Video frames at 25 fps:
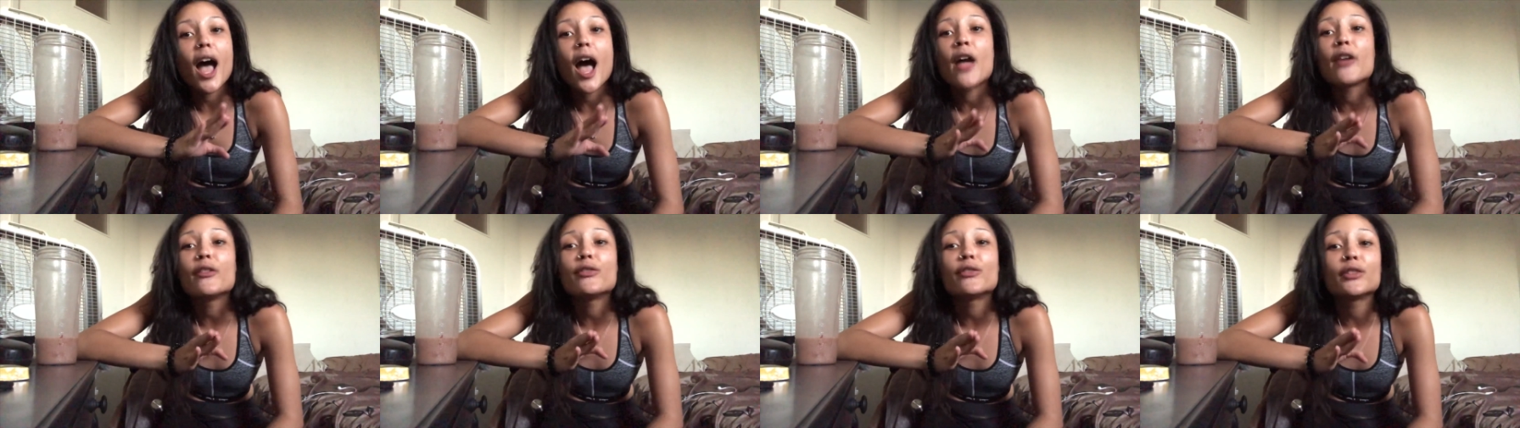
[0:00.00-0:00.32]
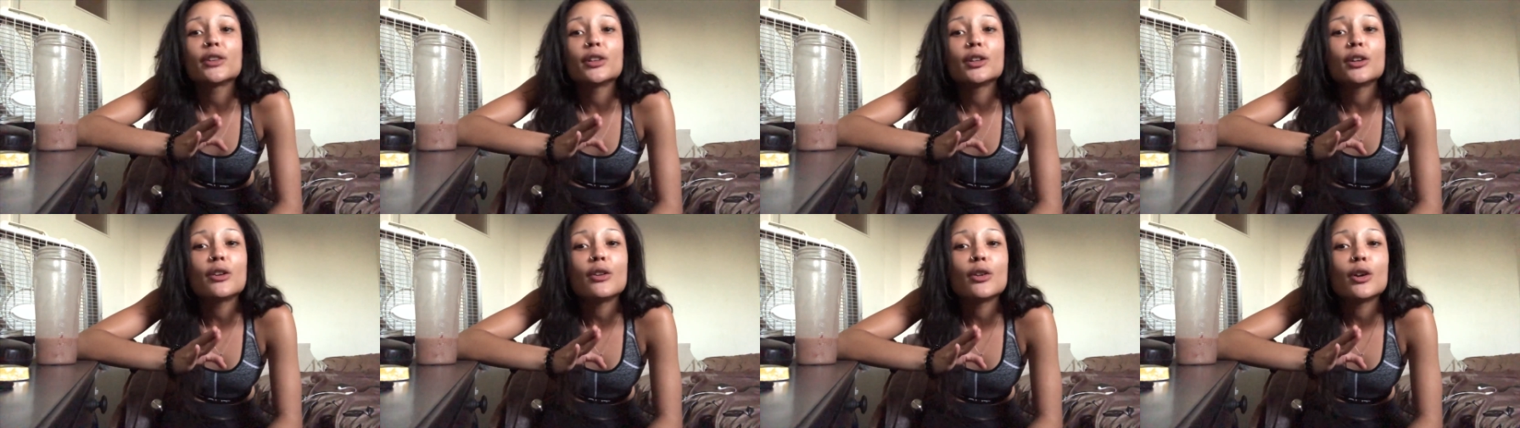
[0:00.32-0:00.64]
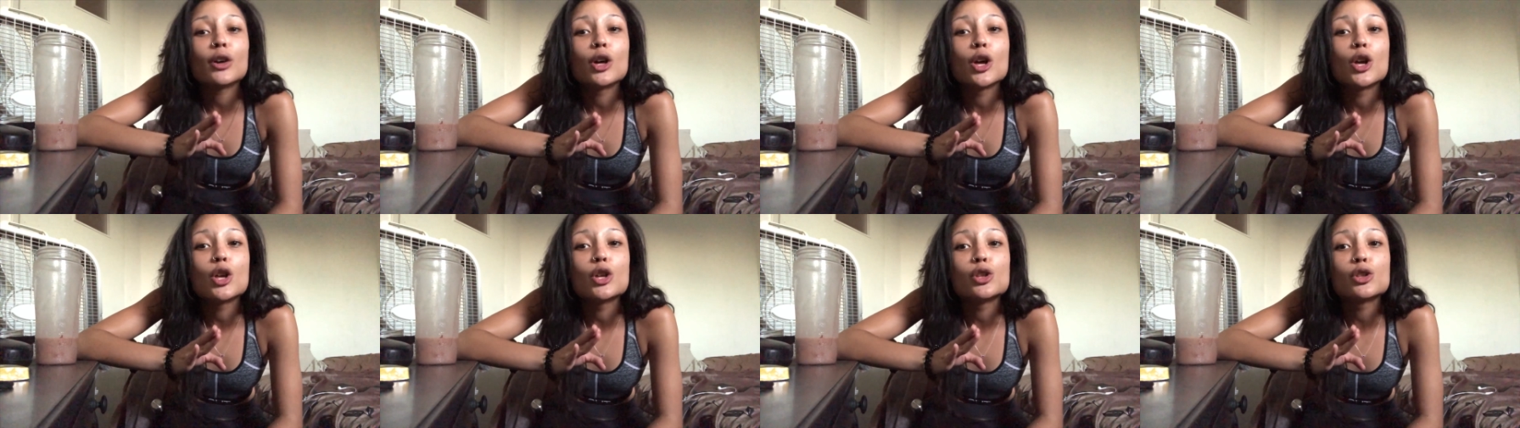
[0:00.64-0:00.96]
I
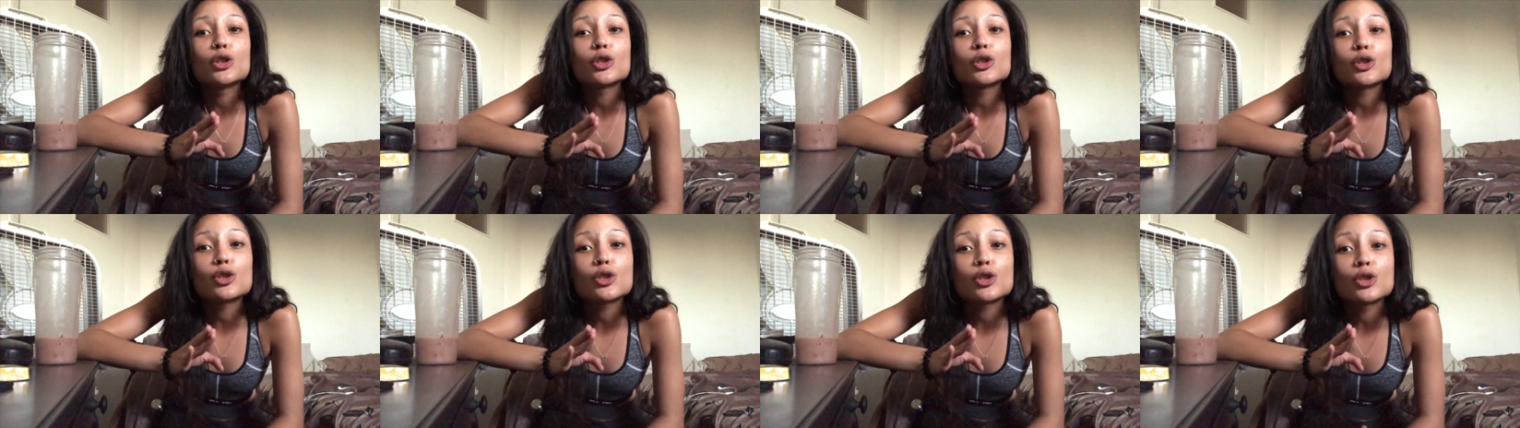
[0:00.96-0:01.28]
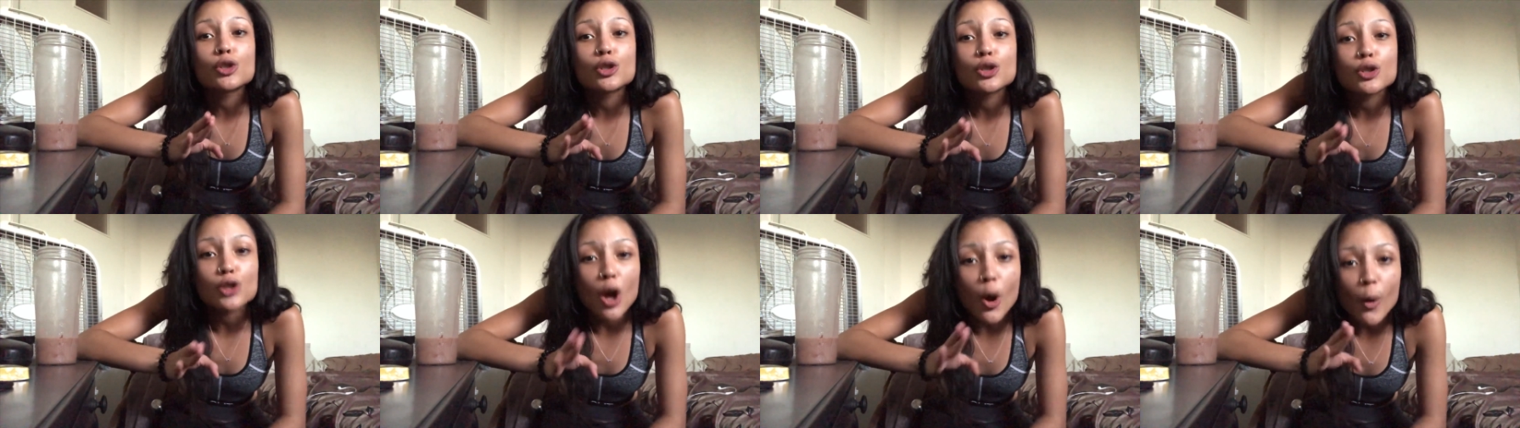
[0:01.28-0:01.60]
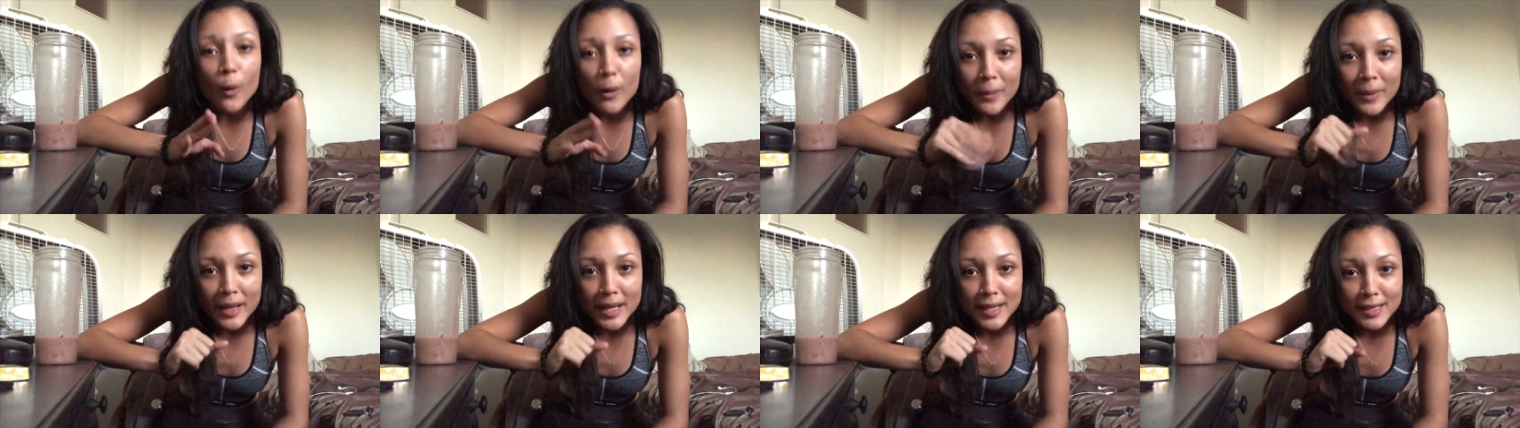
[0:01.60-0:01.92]
feel
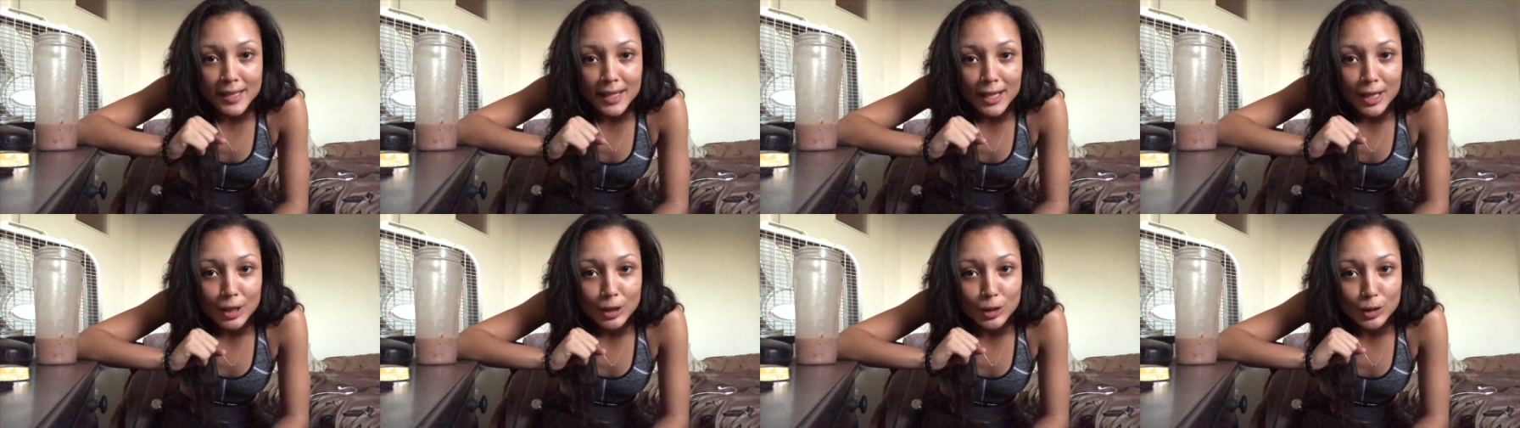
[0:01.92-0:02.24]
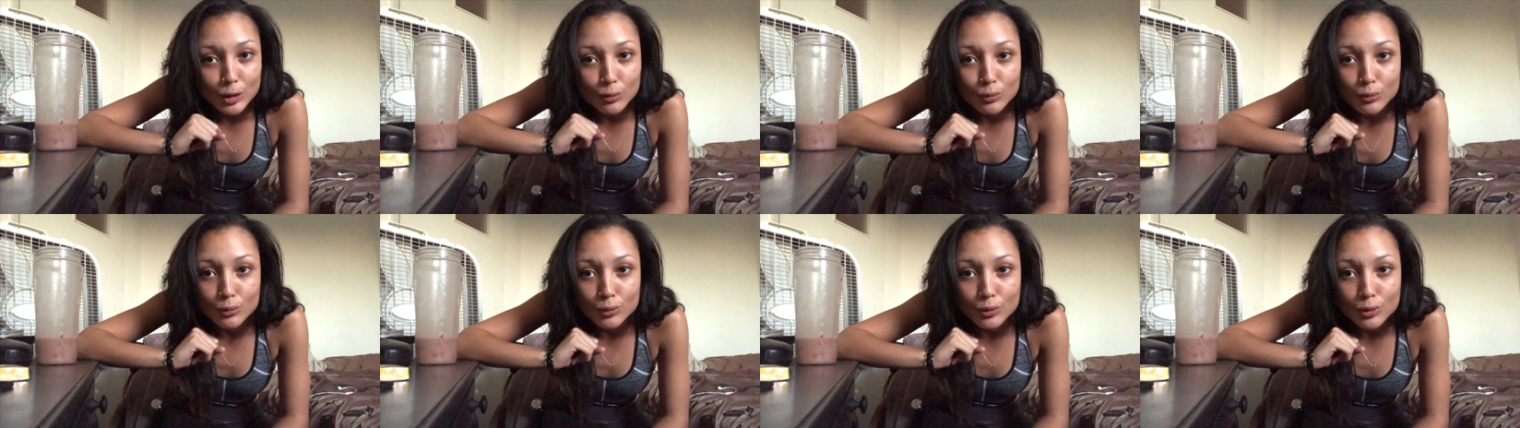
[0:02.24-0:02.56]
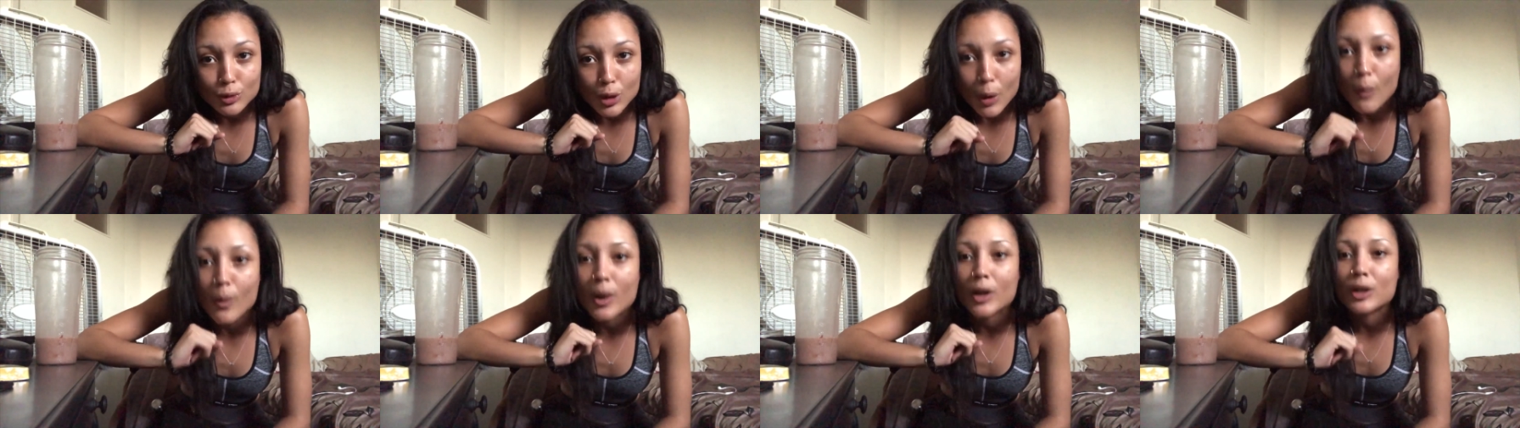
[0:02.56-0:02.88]
so amazing. You
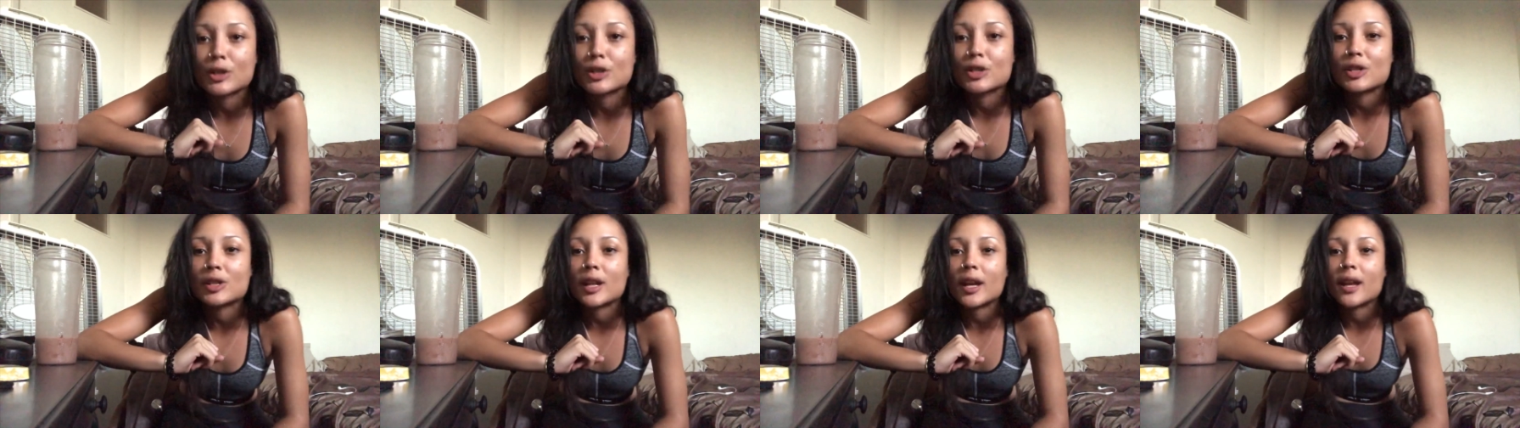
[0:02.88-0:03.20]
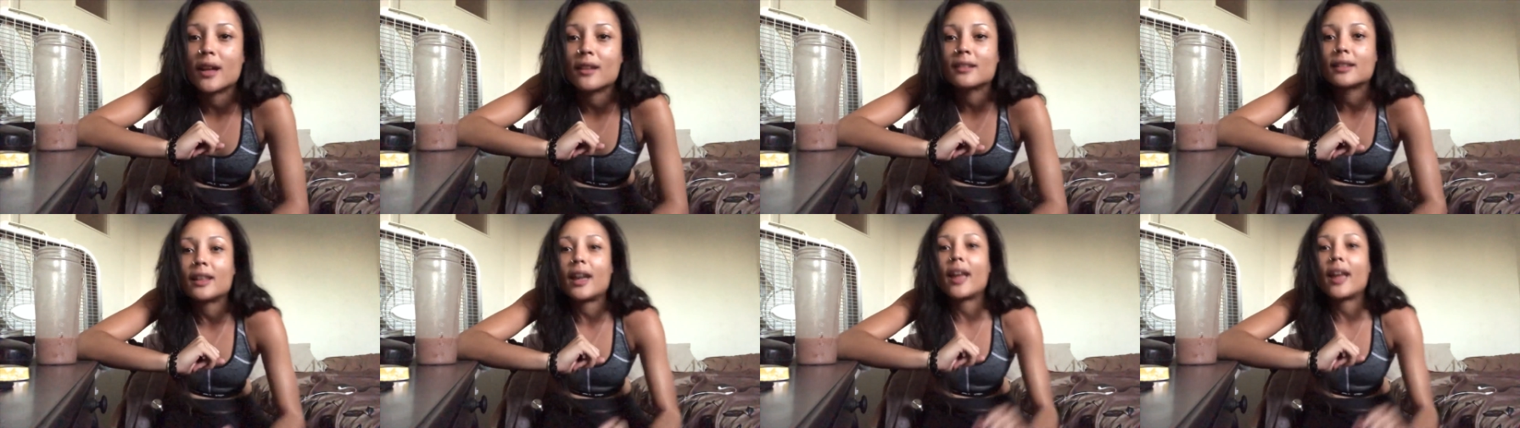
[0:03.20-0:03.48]
don't understand.